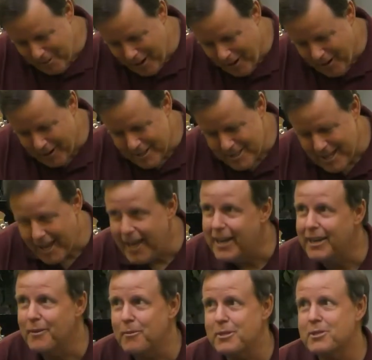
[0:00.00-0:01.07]
hung his
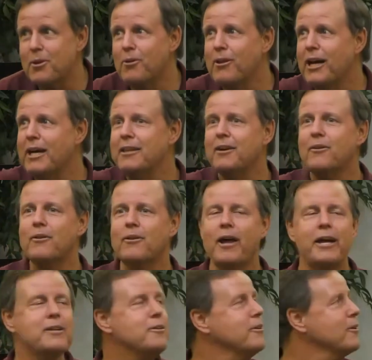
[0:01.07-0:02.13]
head, and he was so glad the
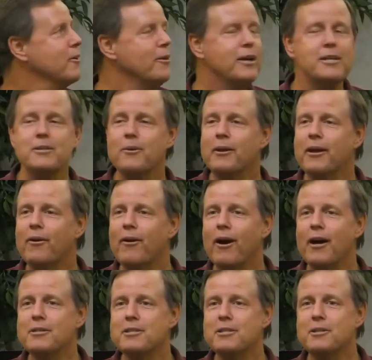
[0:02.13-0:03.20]
light turned green so he could
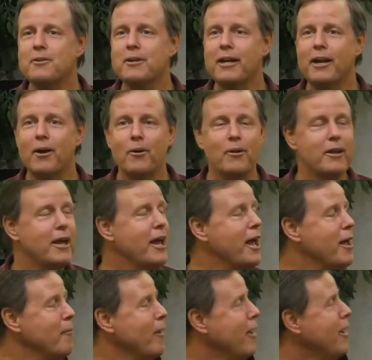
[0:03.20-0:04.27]
cross the street and go to the
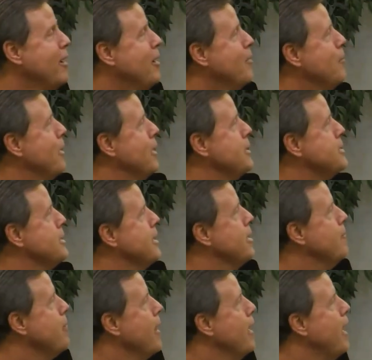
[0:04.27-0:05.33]
game. But
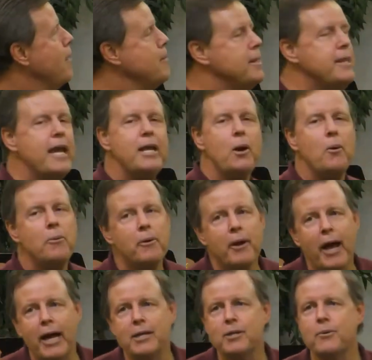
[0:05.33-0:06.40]
they know they're
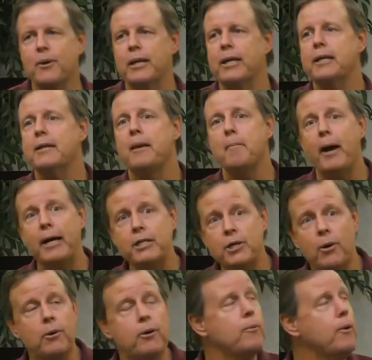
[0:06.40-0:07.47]
not doing it. They might
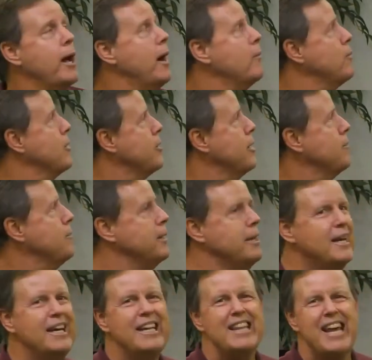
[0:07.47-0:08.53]
joke around with it, but
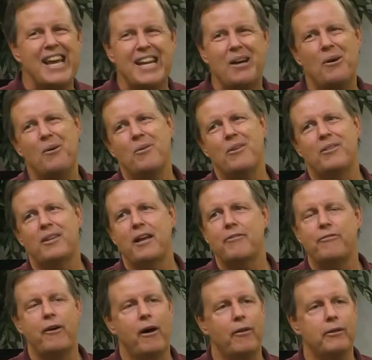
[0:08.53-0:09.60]
they know that they've
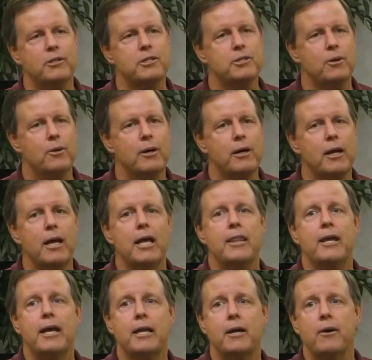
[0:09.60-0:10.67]
fallen short.
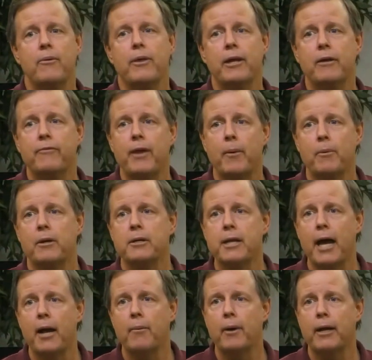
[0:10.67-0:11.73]
They know that if they were to
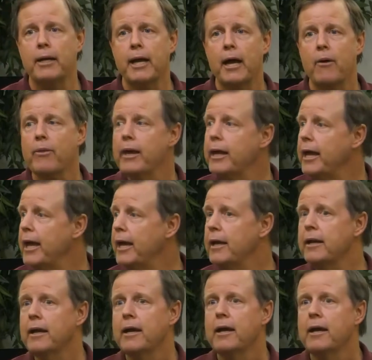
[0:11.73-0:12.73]
die right now, they can't